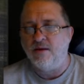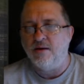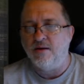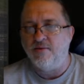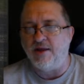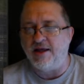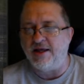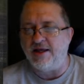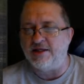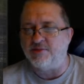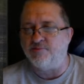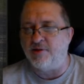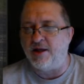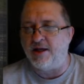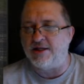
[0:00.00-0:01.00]
that he has
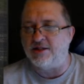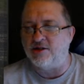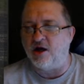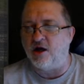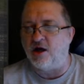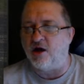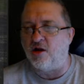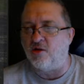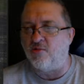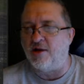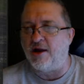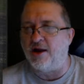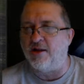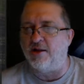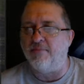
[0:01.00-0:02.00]
placed all
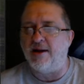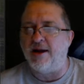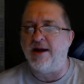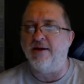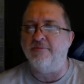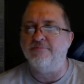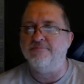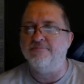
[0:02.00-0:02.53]
around the map.